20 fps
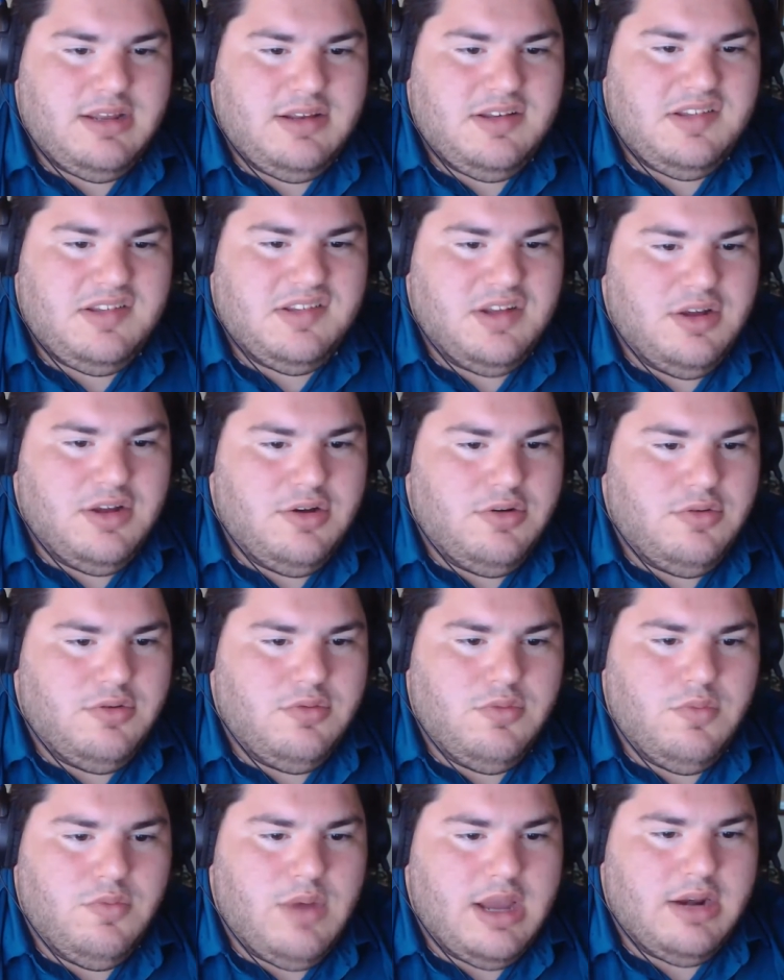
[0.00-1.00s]
so
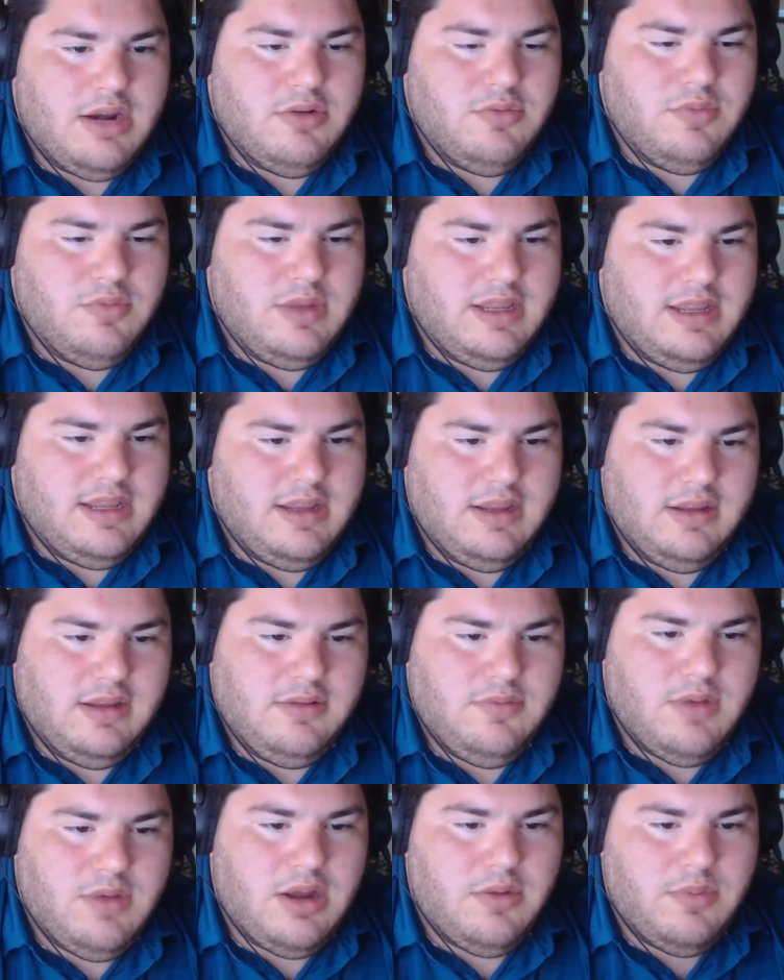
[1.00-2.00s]
why don't we
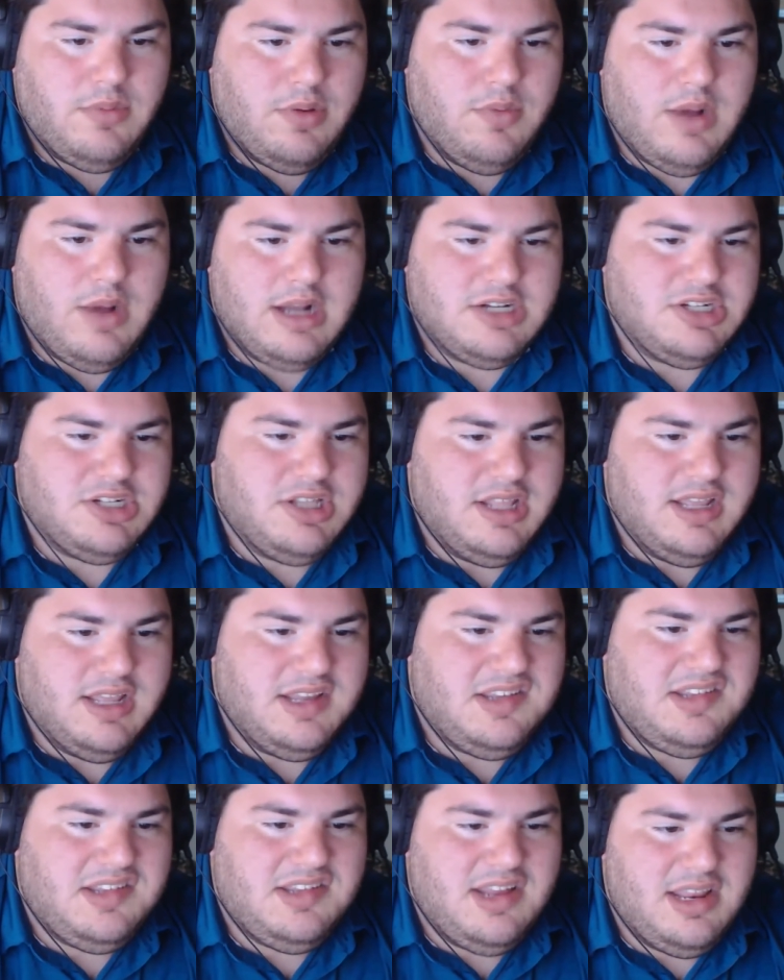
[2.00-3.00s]
watch
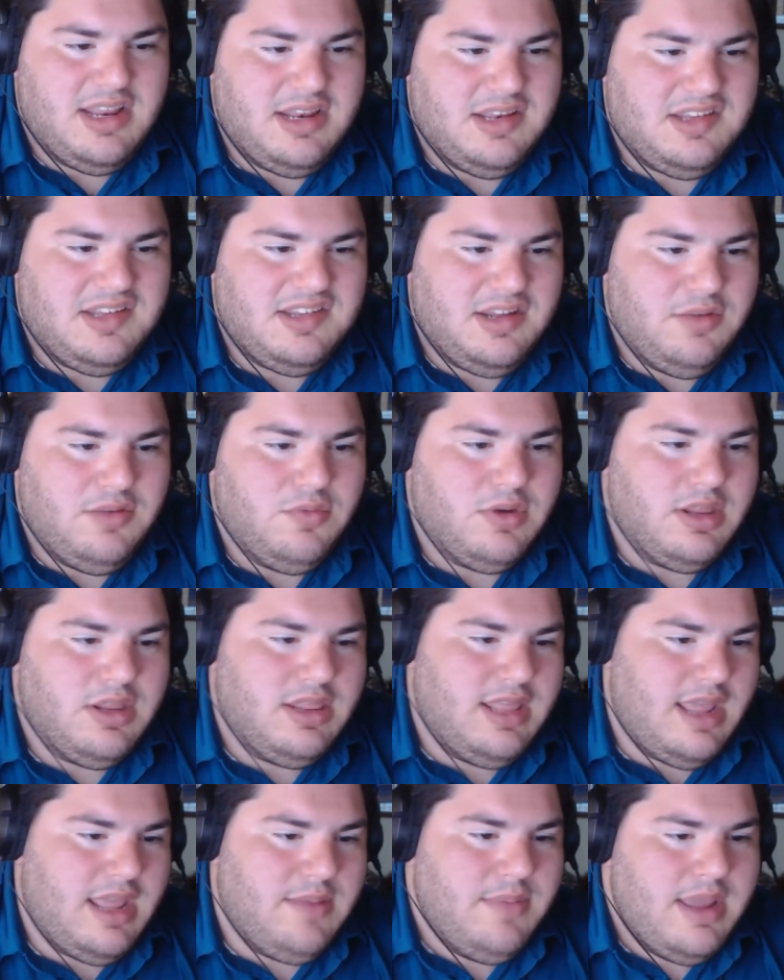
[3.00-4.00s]
this and see where
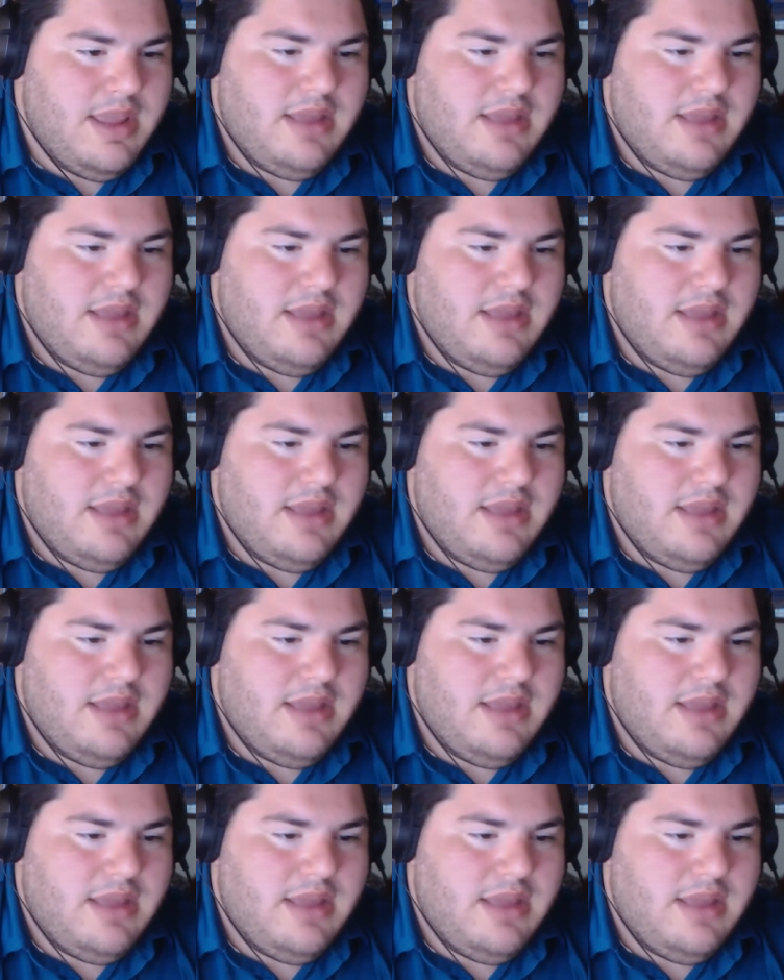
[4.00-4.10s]
they